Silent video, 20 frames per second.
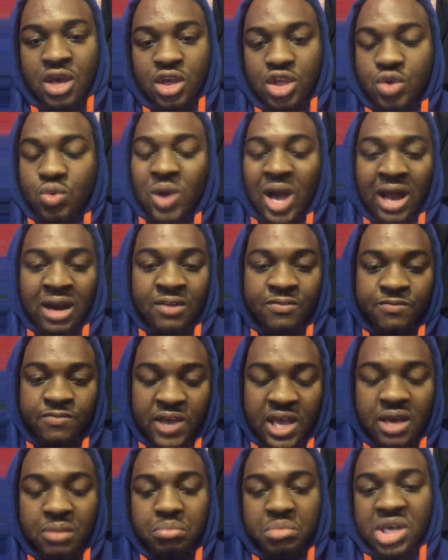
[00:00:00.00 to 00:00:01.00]
You got a
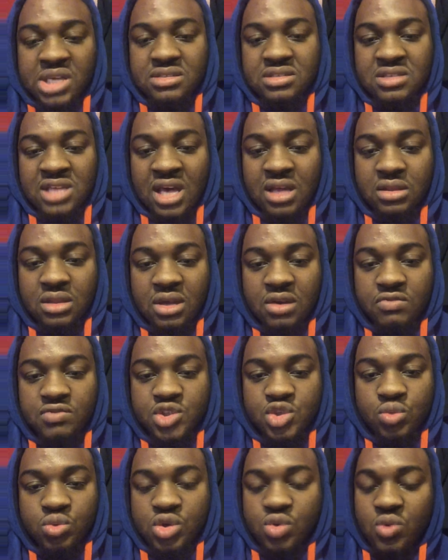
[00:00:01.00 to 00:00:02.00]
fan base that
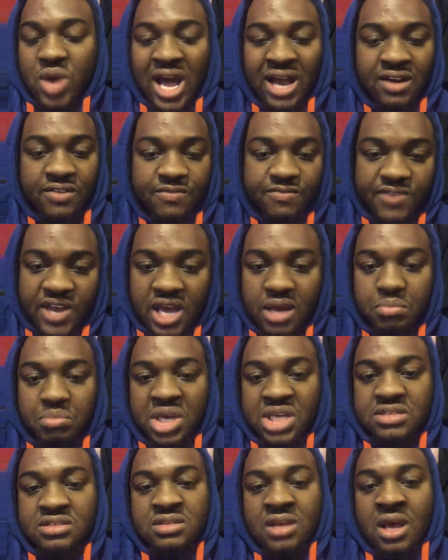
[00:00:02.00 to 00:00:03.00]
loves you. You got a fan
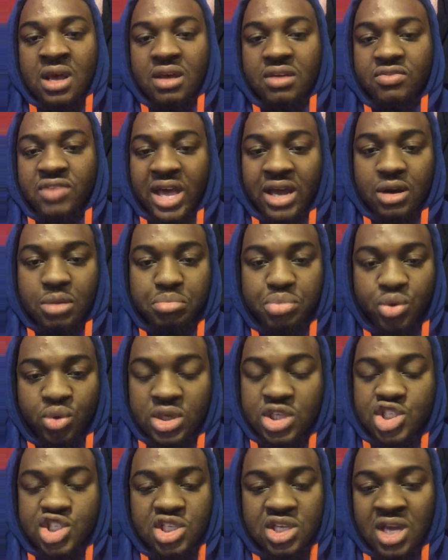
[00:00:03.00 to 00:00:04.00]
base that
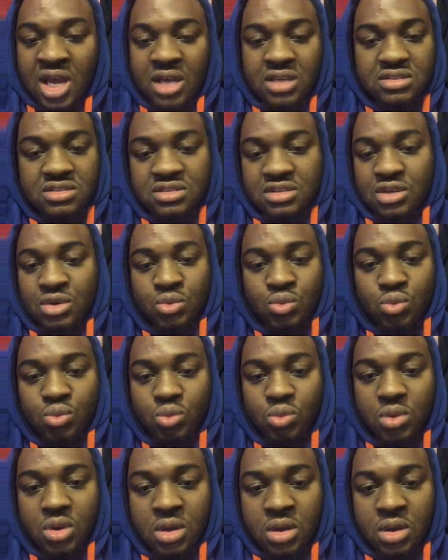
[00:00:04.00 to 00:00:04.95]
appreciates you.